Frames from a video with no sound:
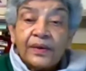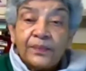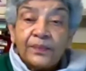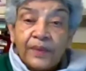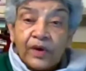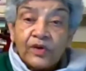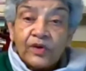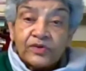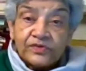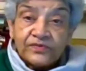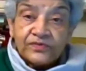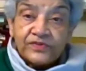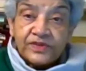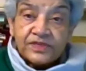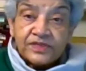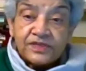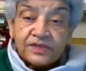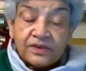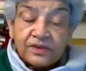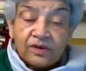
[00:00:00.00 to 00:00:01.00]
because of
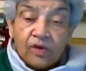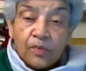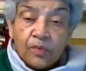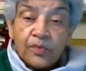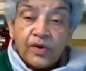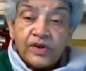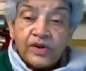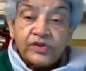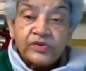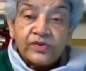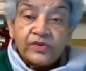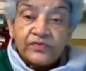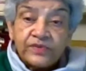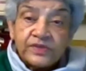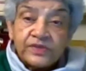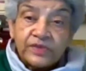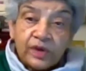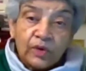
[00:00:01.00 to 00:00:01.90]
this operation of this